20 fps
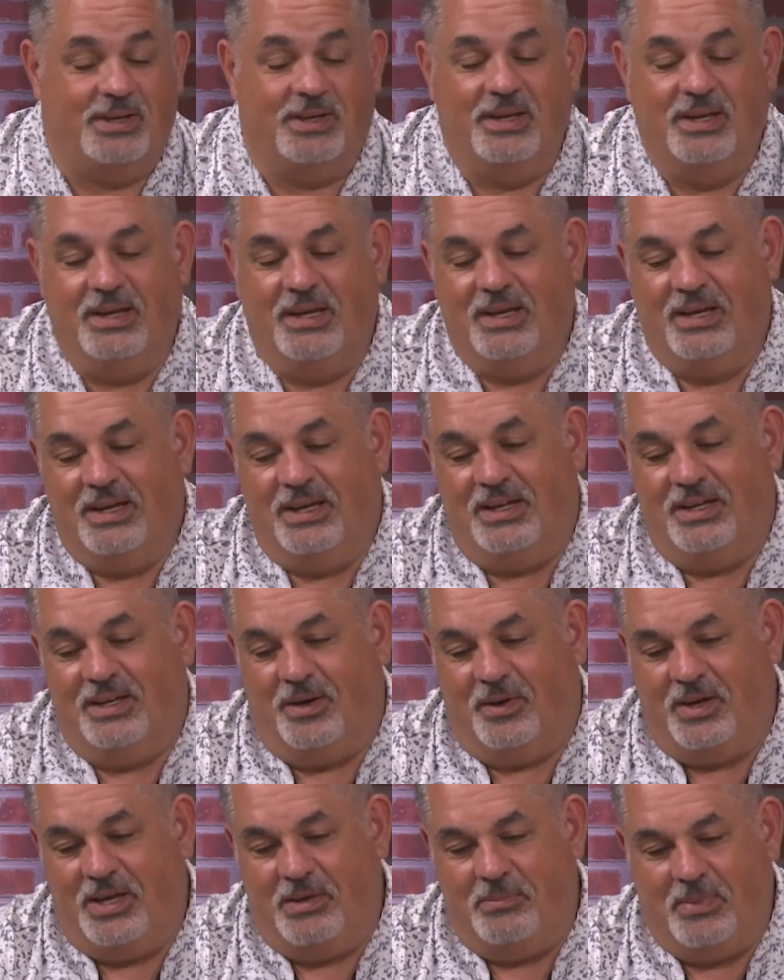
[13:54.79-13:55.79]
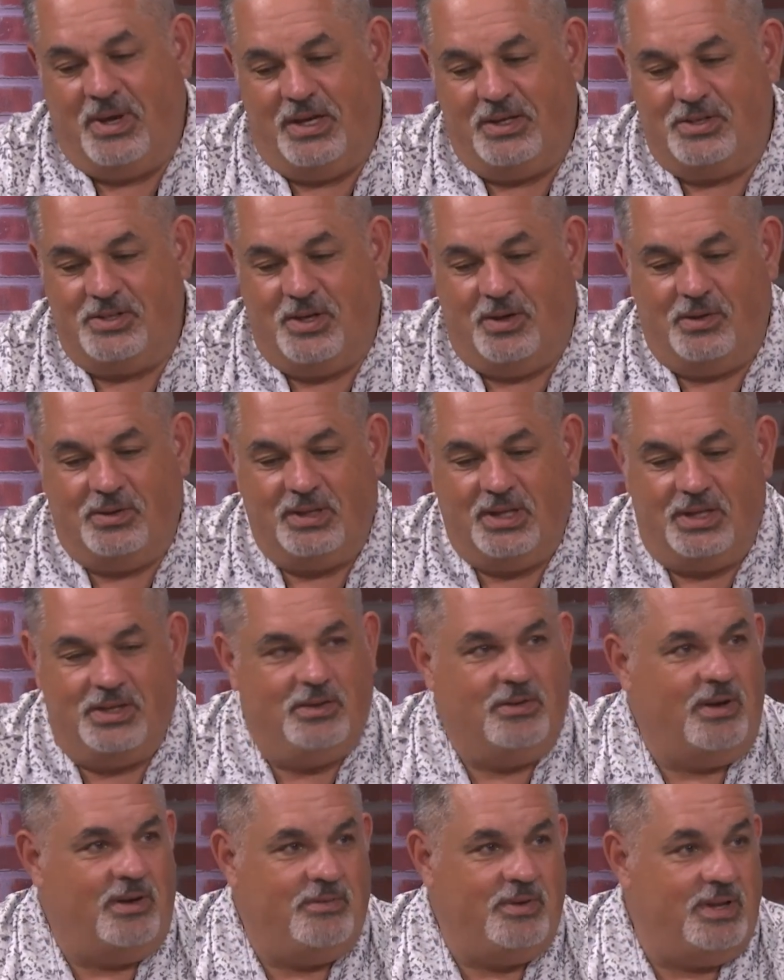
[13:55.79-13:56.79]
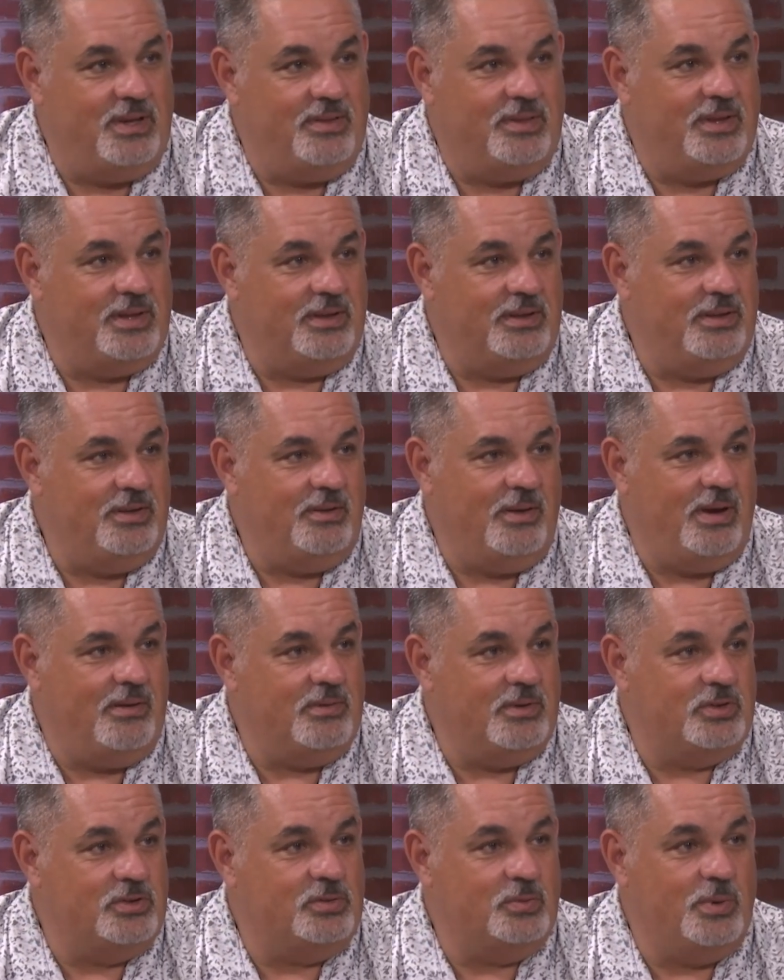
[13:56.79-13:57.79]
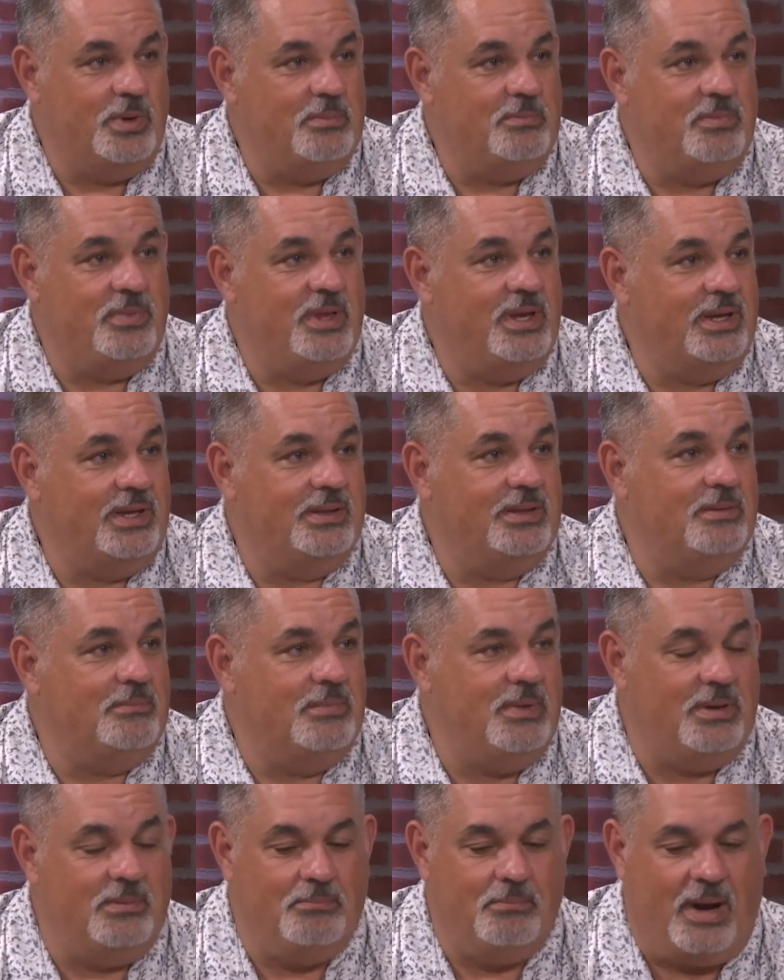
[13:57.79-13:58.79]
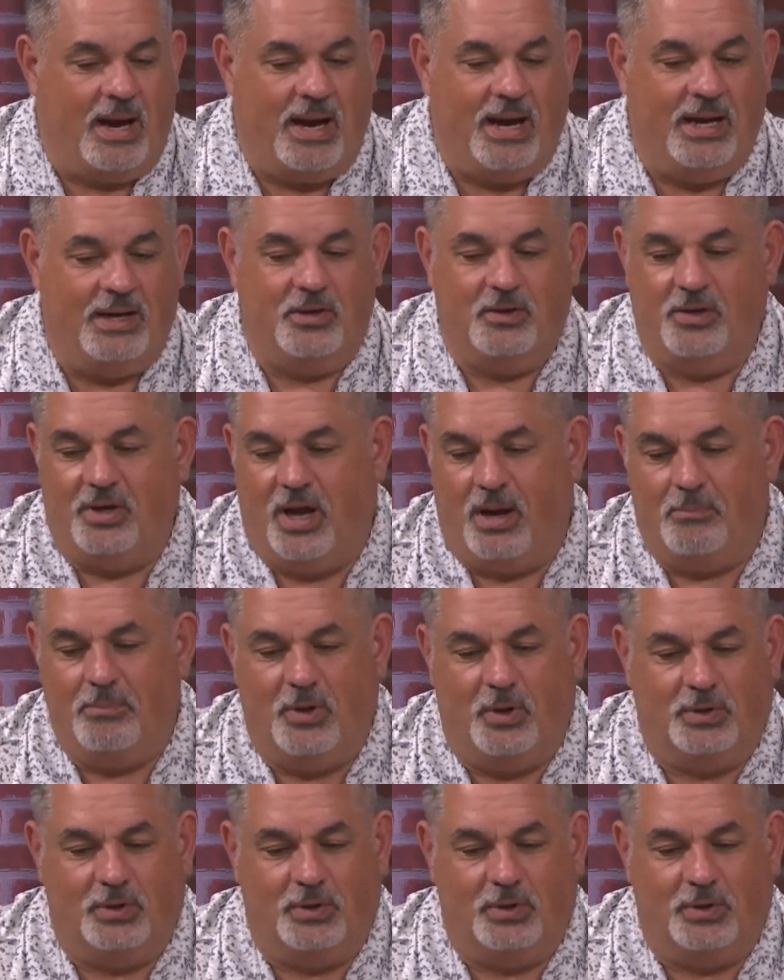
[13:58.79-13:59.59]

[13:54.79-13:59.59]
And you know, he made jokes that you don't have anything, you don't have a swim thing in, the, in mind. You're not